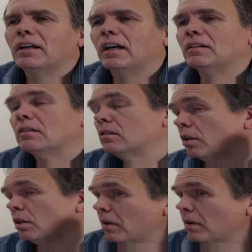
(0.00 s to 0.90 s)
And
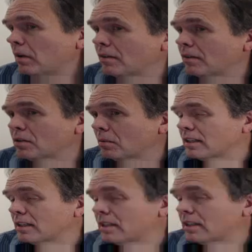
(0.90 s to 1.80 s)
you may have some
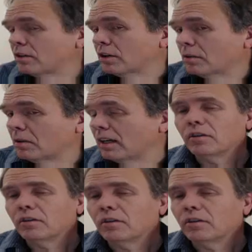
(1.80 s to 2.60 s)
clients that are going to be like that.